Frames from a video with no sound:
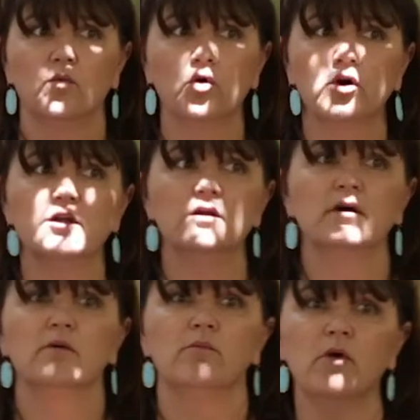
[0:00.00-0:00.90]
Wood
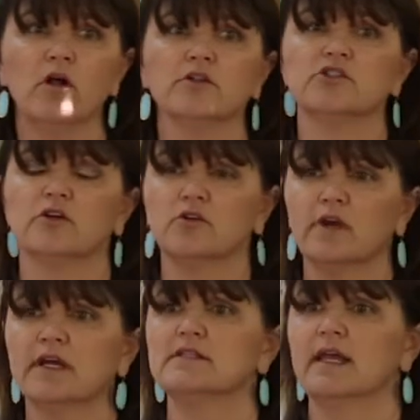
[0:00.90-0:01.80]
mulch
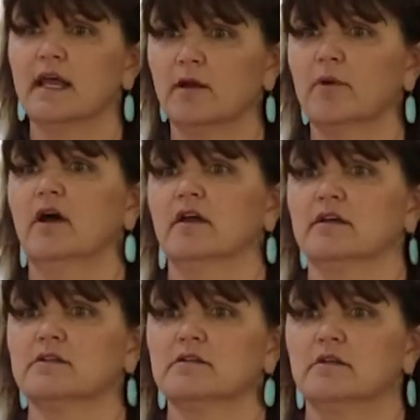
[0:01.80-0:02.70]
creates
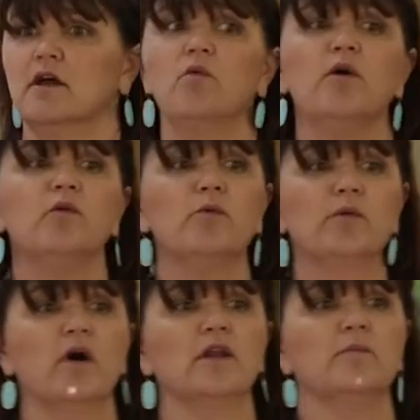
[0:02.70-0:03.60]
antibiotics. Now what would we
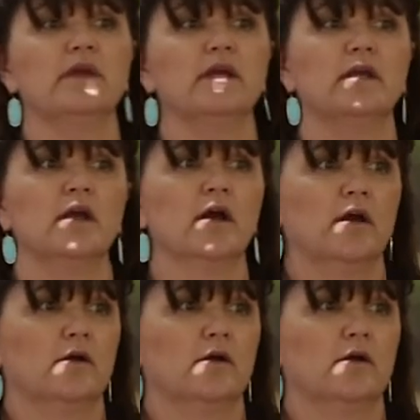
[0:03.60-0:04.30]
want to be